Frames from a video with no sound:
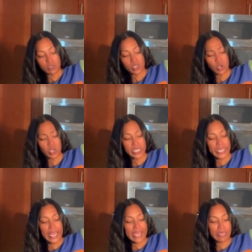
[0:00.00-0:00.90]
dark
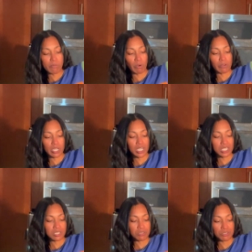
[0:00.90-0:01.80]
amber
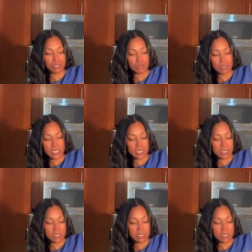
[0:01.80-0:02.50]
color to it.